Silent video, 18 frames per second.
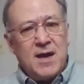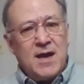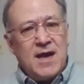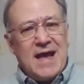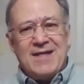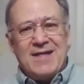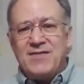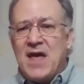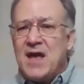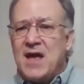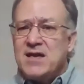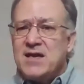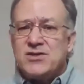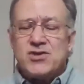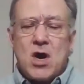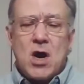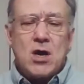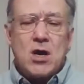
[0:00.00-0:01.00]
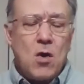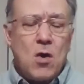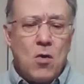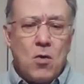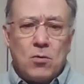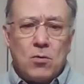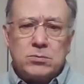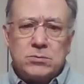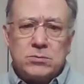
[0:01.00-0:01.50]
And that is our
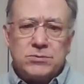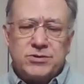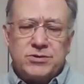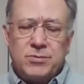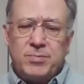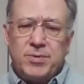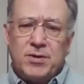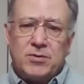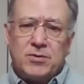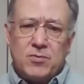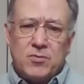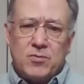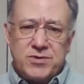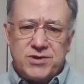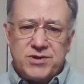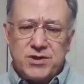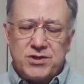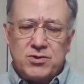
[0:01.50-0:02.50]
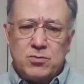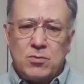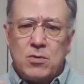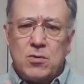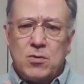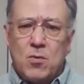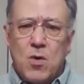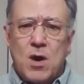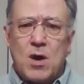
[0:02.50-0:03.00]
goal, to build
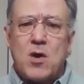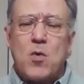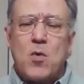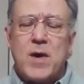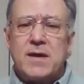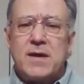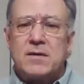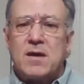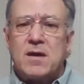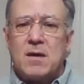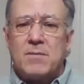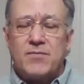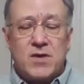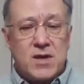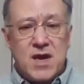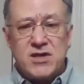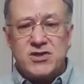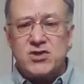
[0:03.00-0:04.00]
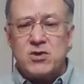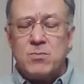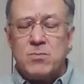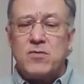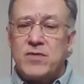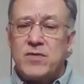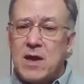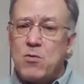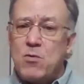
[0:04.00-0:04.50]
residual walkaway income. The
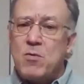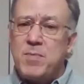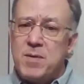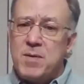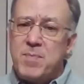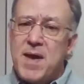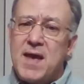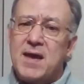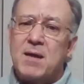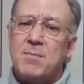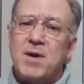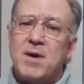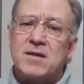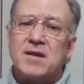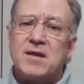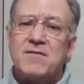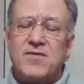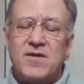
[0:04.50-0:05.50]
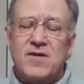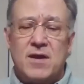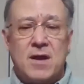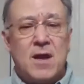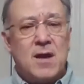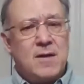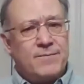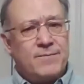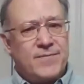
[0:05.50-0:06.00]
customer, they will be paying a monthly fee.
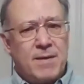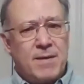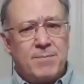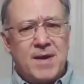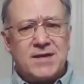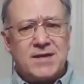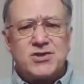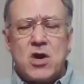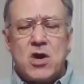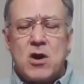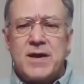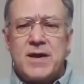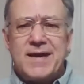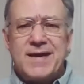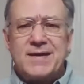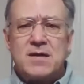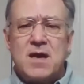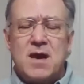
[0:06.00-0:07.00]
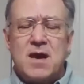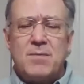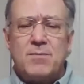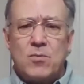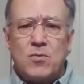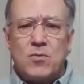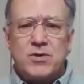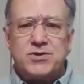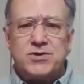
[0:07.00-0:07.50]
That makes our income
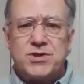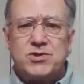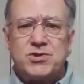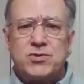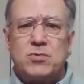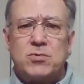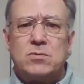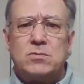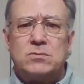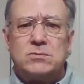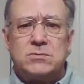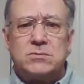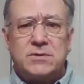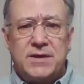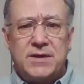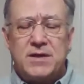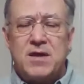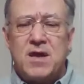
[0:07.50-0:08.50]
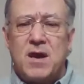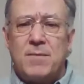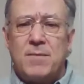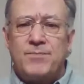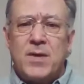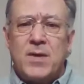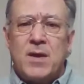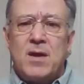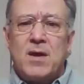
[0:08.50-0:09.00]
residual income.
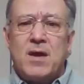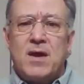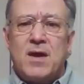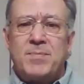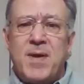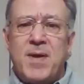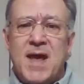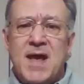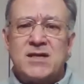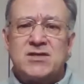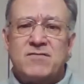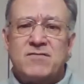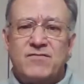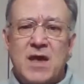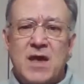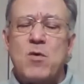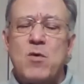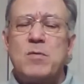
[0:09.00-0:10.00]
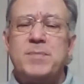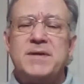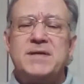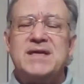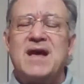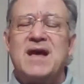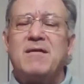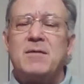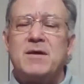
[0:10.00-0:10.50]
Onpassive, they will be
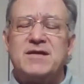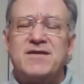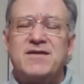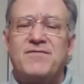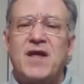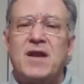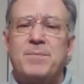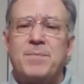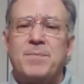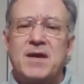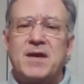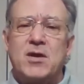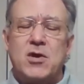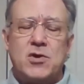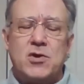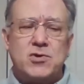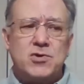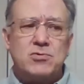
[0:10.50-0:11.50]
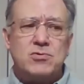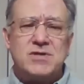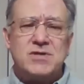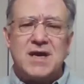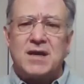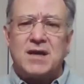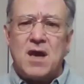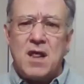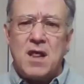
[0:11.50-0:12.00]
developing new
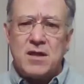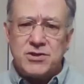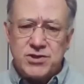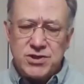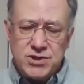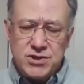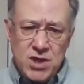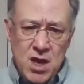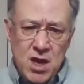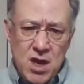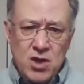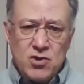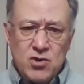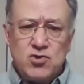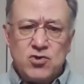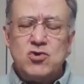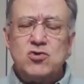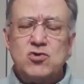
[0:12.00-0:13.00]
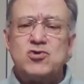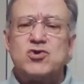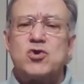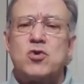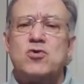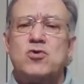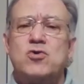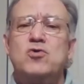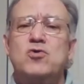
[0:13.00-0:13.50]
technologies, new
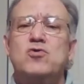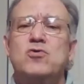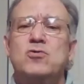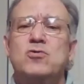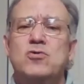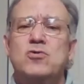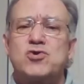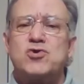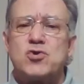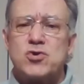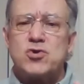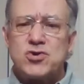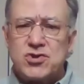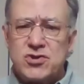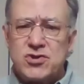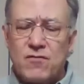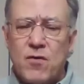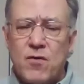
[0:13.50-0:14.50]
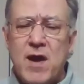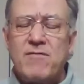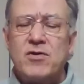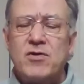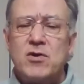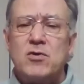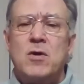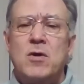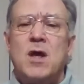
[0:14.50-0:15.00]
sources of
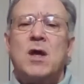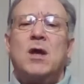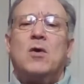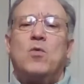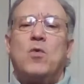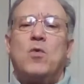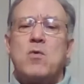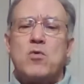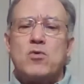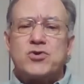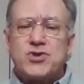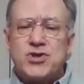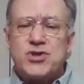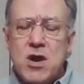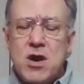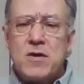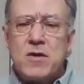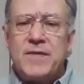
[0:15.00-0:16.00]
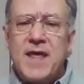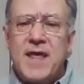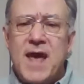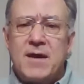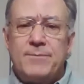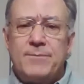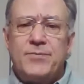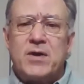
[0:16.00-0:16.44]
revenue. We will share in that.